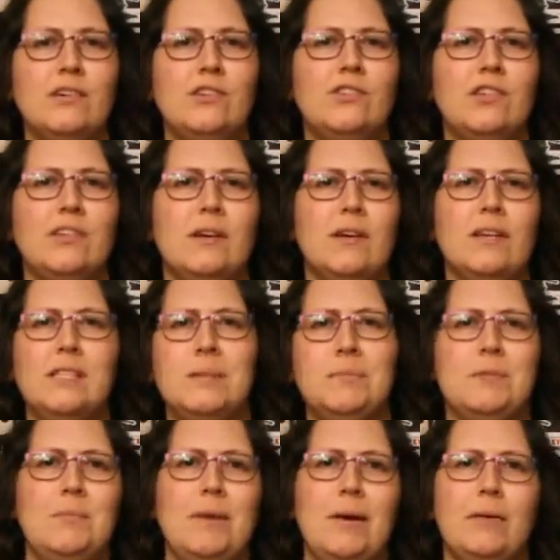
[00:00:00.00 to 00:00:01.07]
and she seems
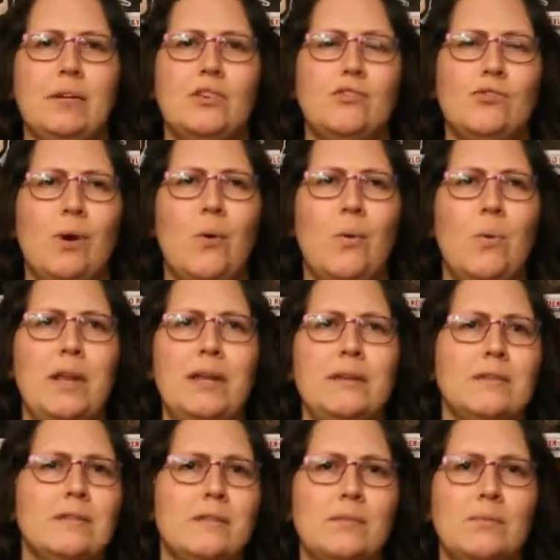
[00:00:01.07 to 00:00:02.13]
to be able to control
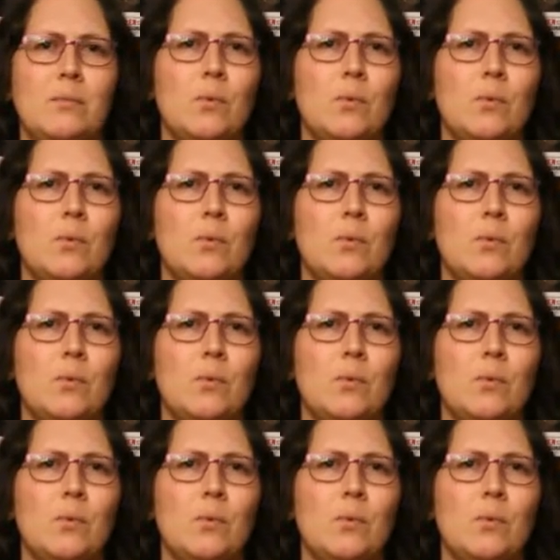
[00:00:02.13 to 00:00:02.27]
wind and